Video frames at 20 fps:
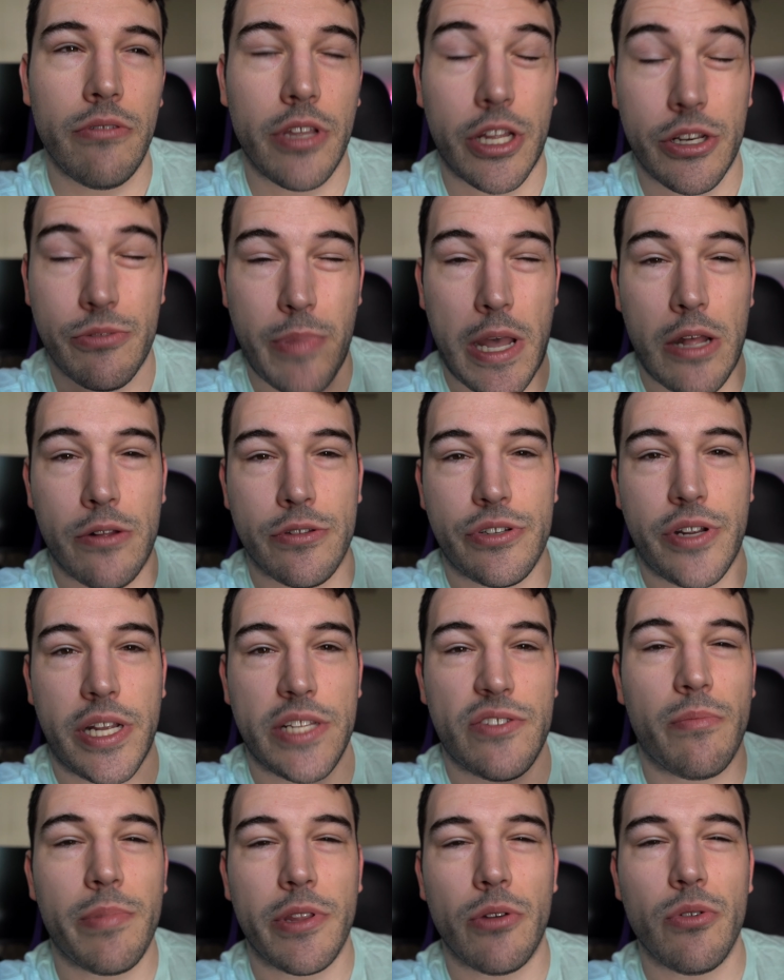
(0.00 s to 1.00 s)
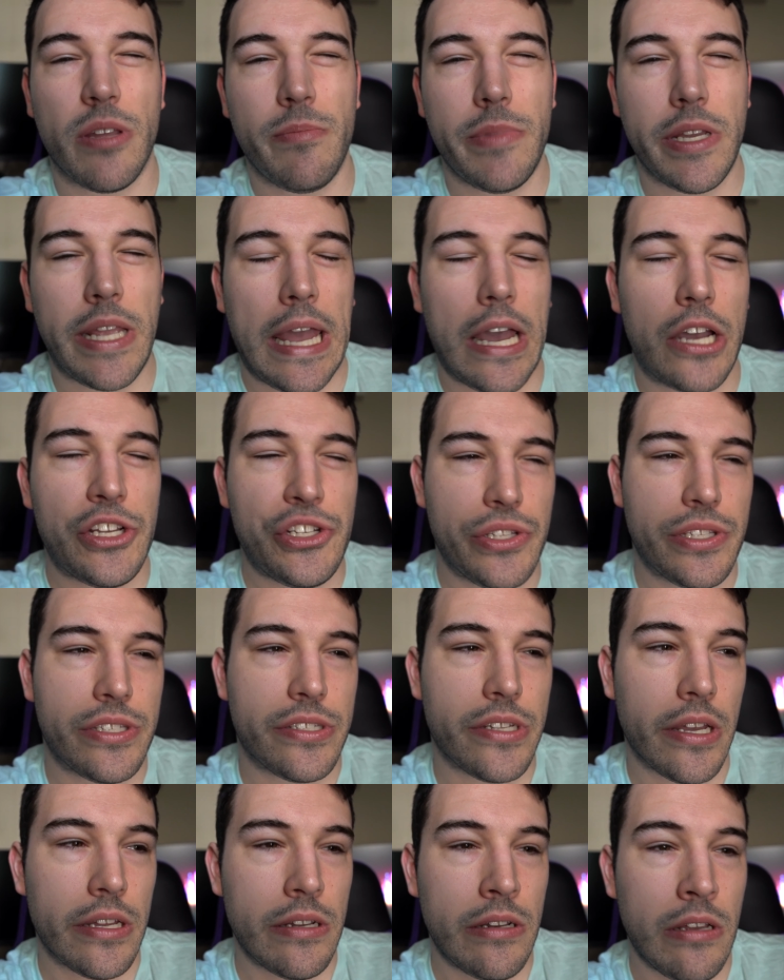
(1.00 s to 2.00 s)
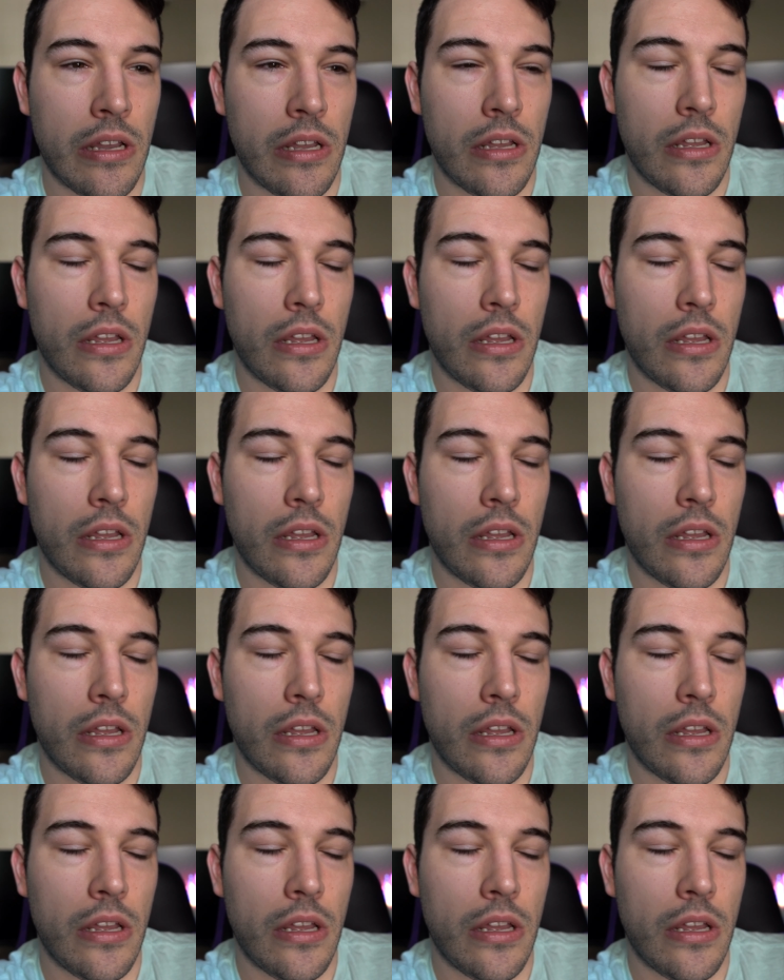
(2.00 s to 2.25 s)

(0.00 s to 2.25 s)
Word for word: like a balance transfer, but they'll give me cash instead,